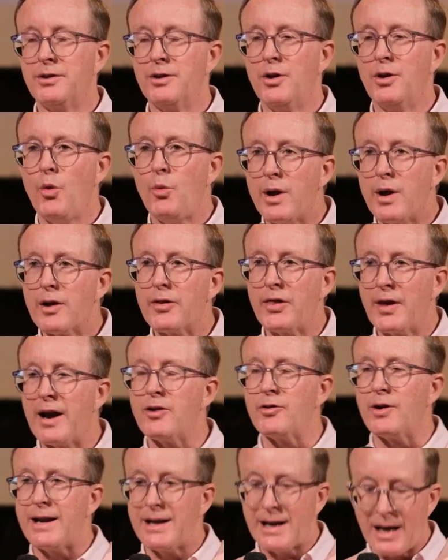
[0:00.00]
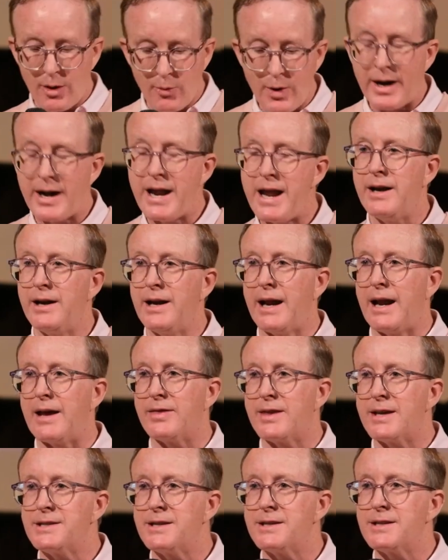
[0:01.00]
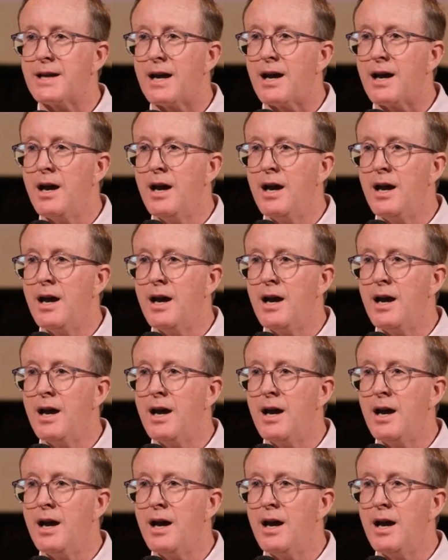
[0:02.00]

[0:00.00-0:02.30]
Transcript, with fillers: We are there right now. We're hearing it. This is a